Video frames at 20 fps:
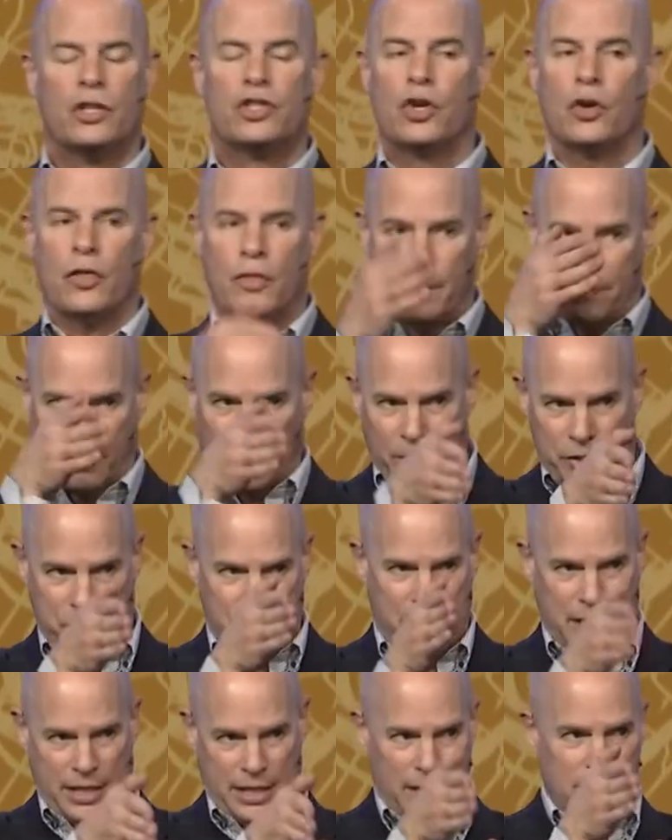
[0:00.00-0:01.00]
to the
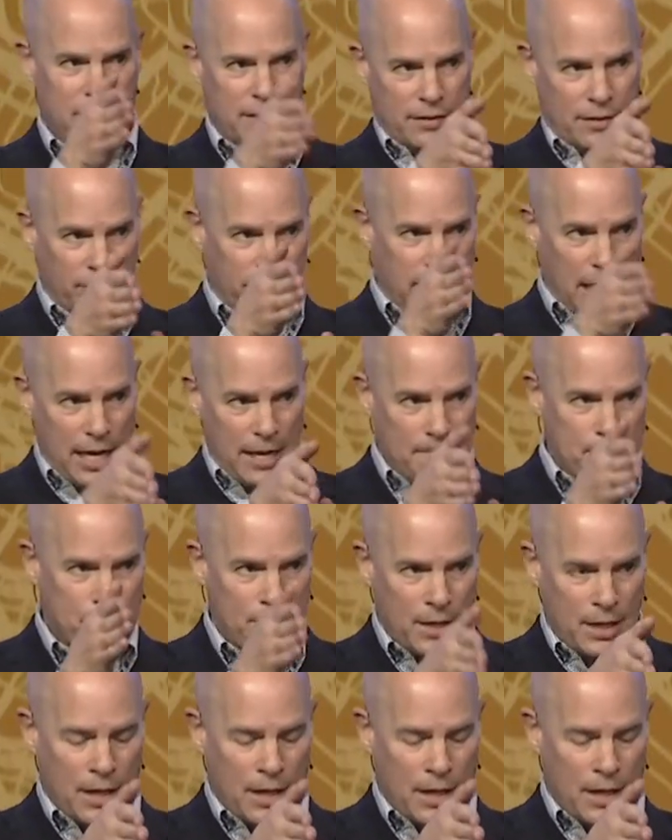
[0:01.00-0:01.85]
person, okay?